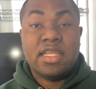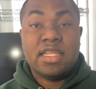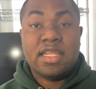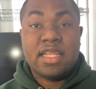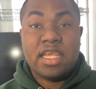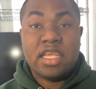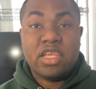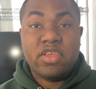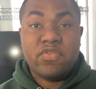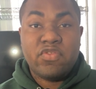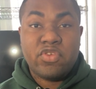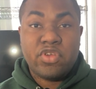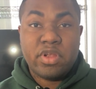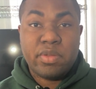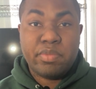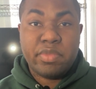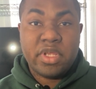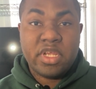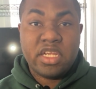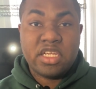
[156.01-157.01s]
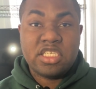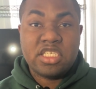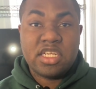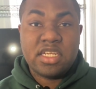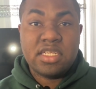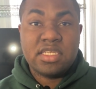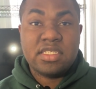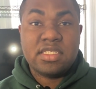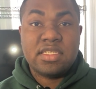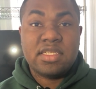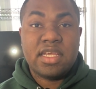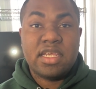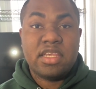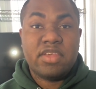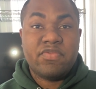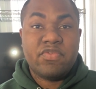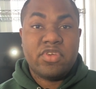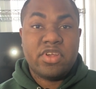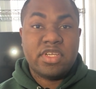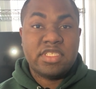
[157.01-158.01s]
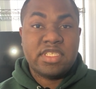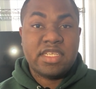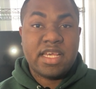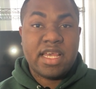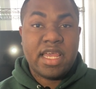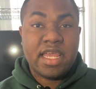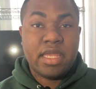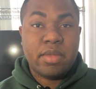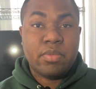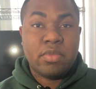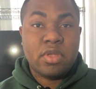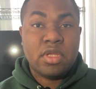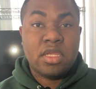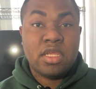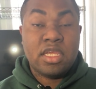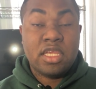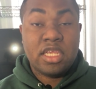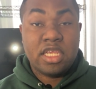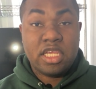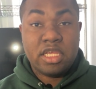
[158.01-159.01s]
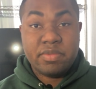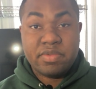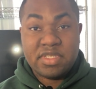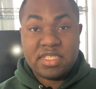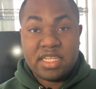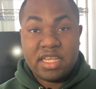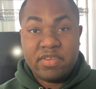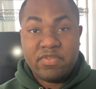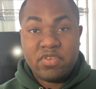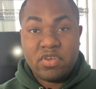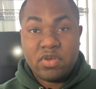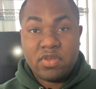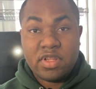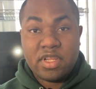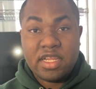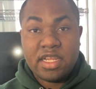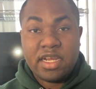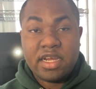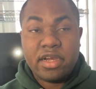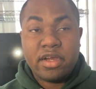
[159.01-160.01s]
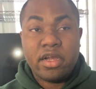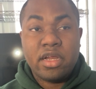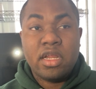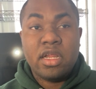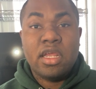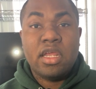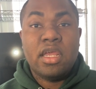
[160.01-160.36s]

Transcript: Thank you for your patience. Thank you for your time. Keep safe out there.